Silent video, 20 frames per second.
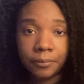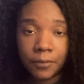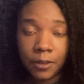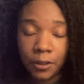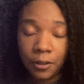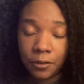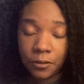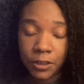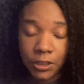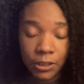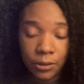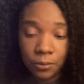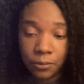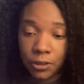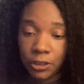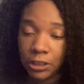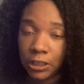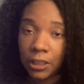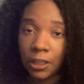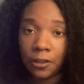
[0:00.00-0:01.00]

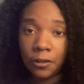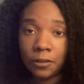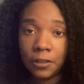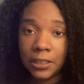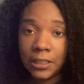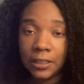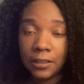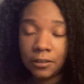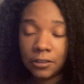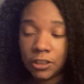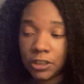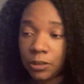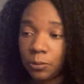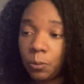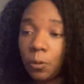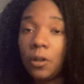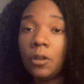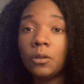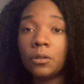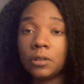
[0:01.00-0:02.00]
She can only, she
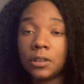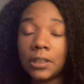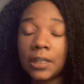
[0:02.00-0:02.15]
will